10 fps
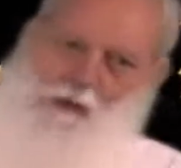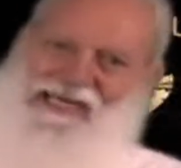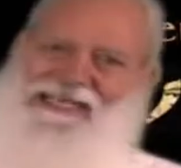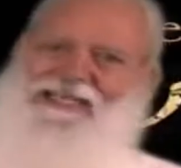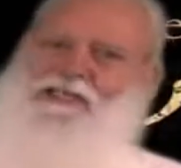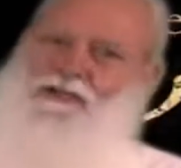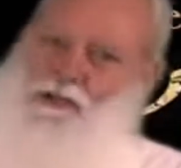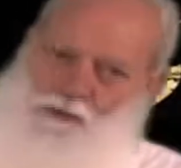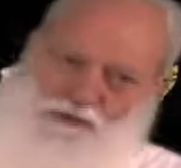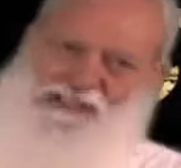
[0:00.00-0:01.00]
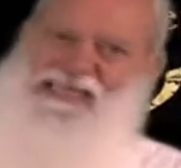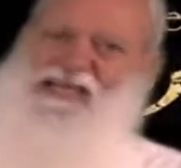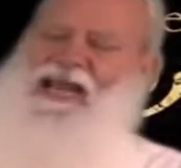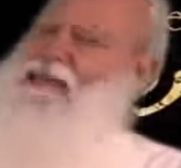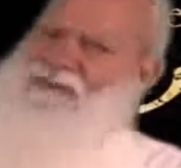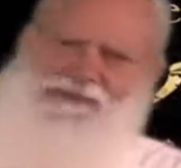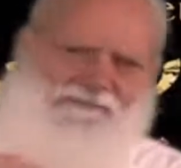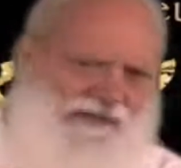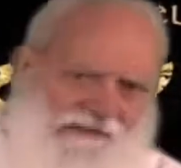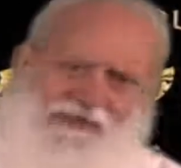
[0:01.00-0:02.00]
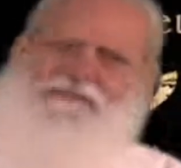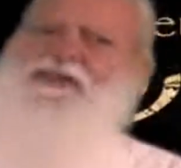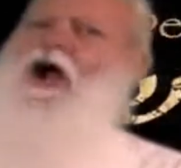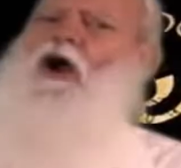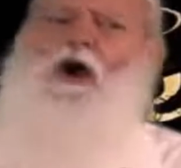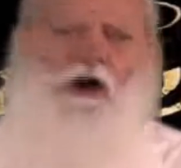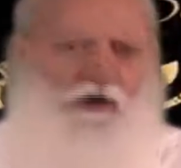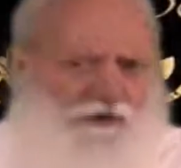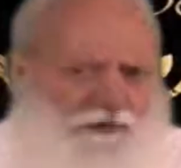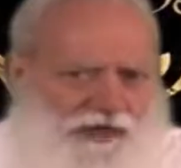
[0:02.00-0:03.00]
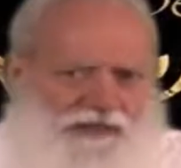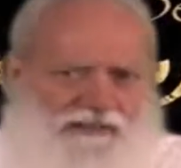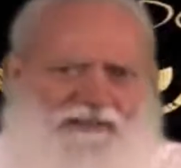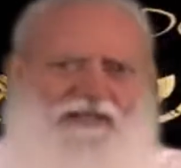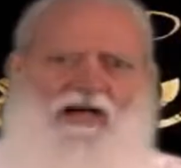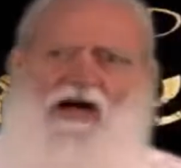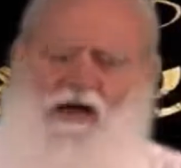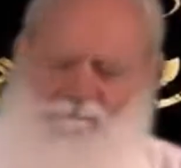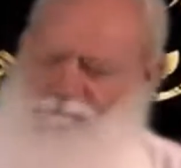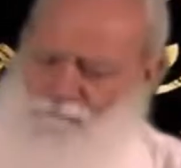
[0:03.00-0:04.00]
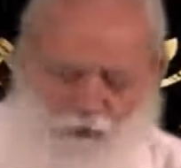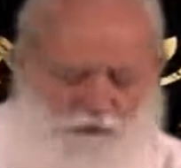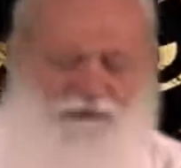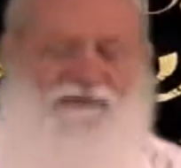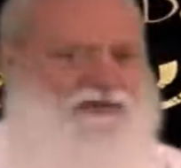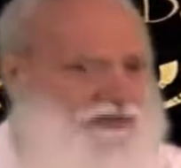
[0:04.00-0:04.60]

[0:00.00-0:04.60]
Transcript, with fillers: week tunes in and they've never even heard of most of the